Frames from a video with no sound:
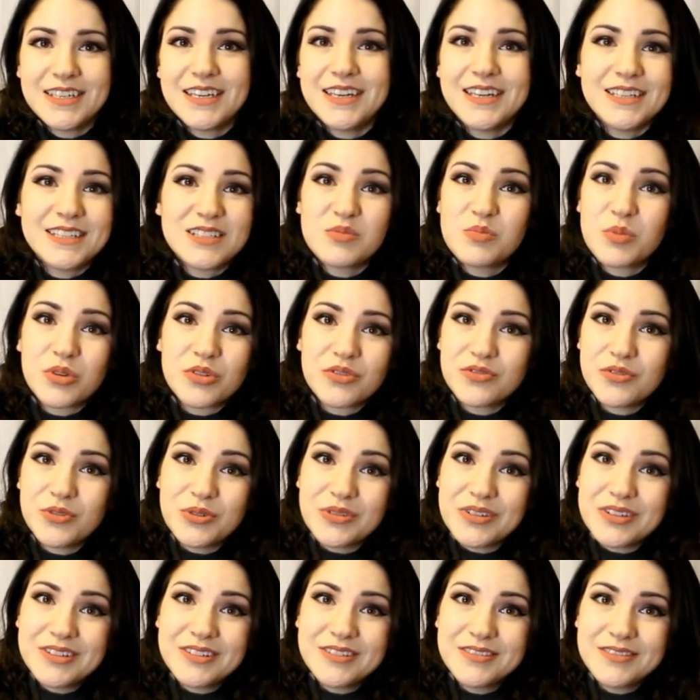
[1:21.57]
It's more
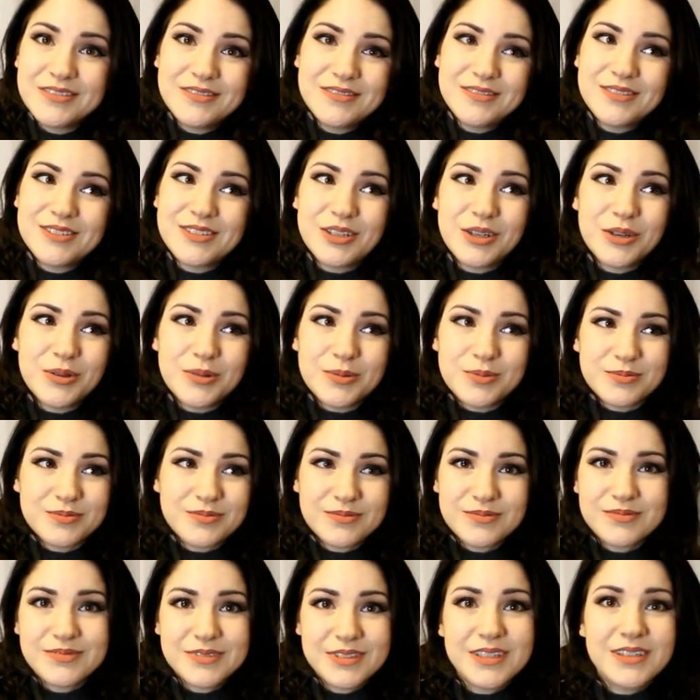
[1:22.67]
food. So,
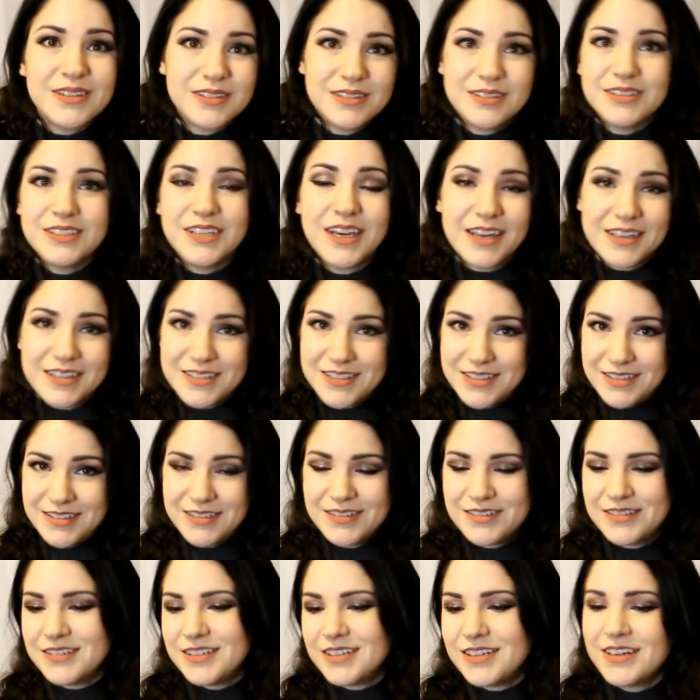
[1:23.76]
yes.